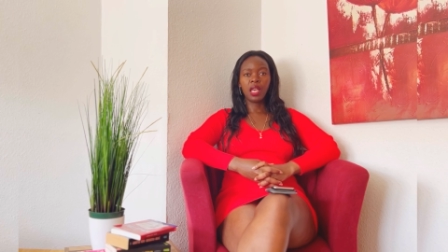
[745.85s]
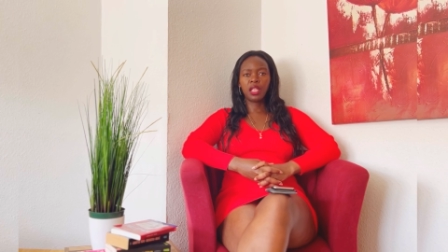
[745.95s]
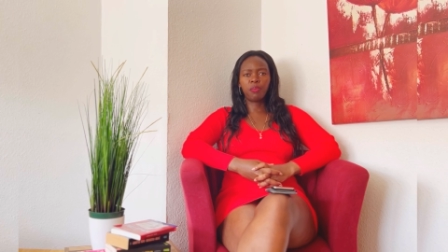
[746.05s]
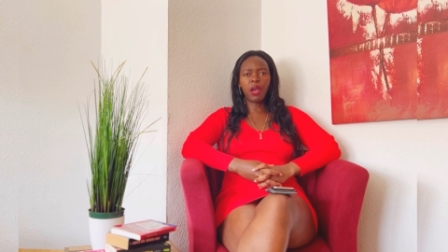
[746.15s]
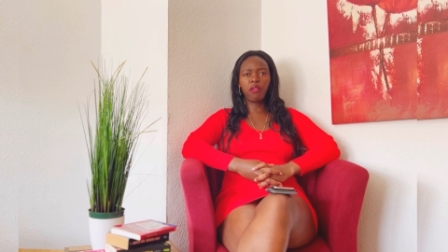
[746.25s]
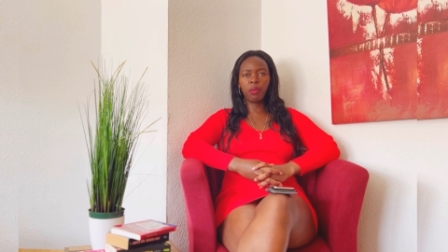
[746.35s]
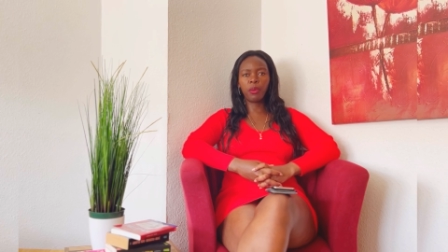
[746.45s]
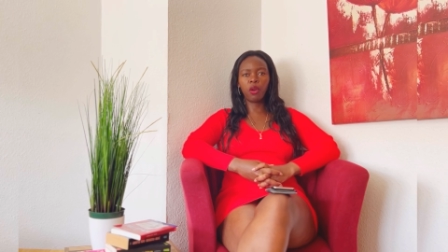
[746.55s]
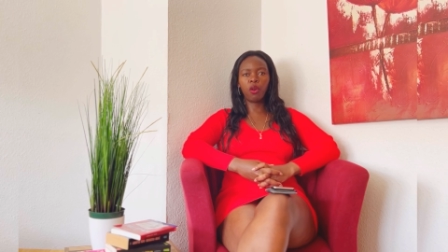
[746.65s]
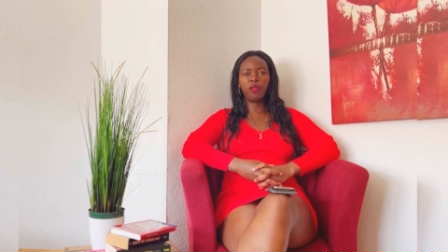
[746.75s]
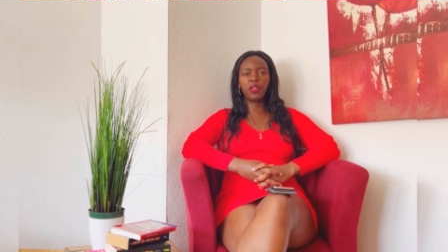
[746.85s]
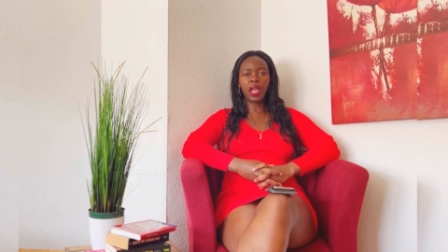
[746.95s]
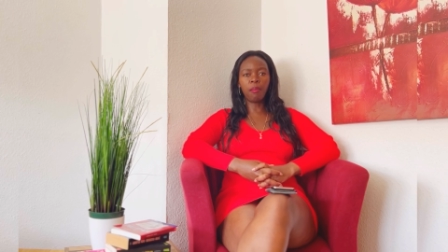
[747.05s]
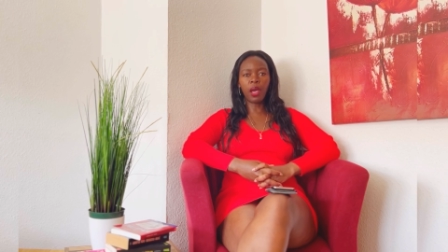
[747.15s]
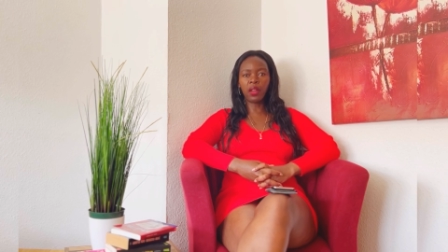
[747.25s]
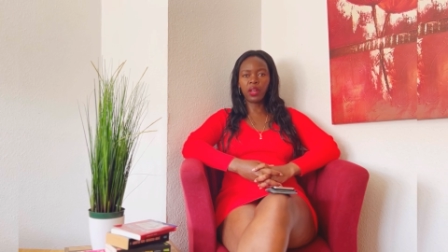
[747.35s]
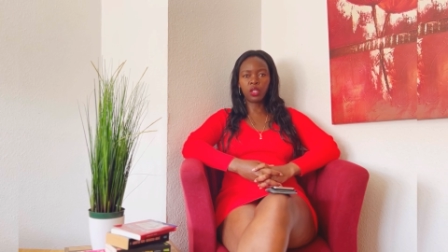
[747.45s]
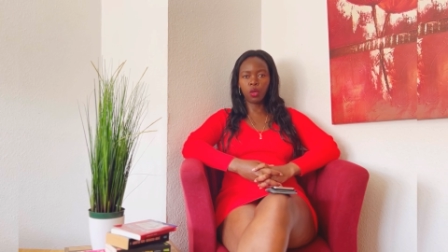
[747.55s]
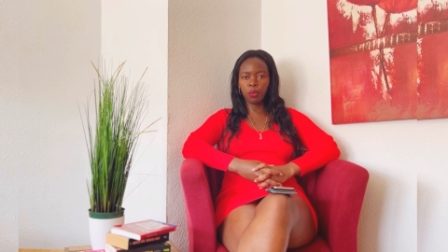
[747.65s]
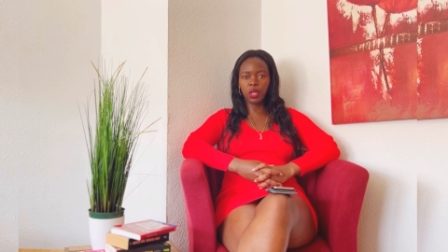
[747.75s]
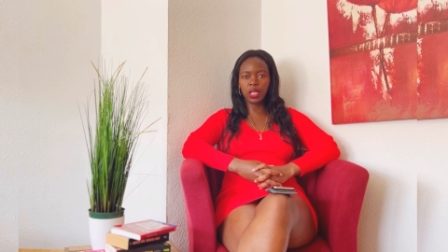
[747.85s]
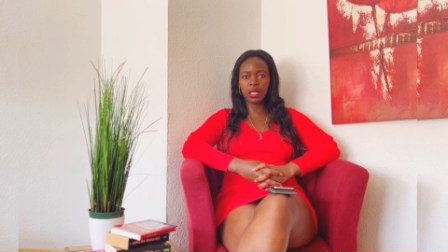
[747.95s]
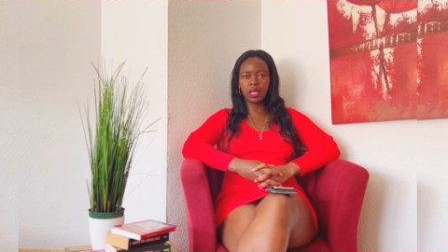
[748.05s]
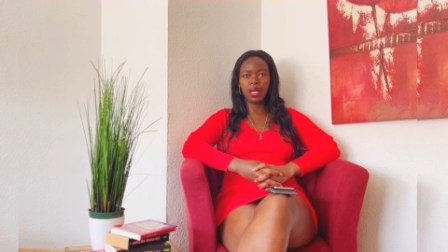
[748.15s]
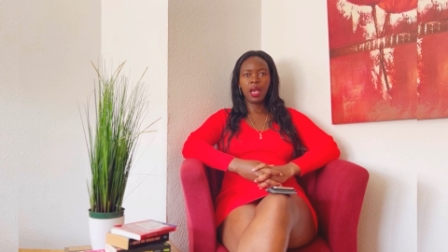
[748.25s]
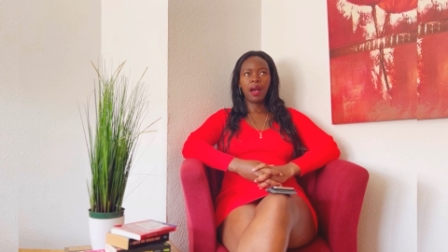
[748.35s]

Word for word: is by ripping off the immigrant community.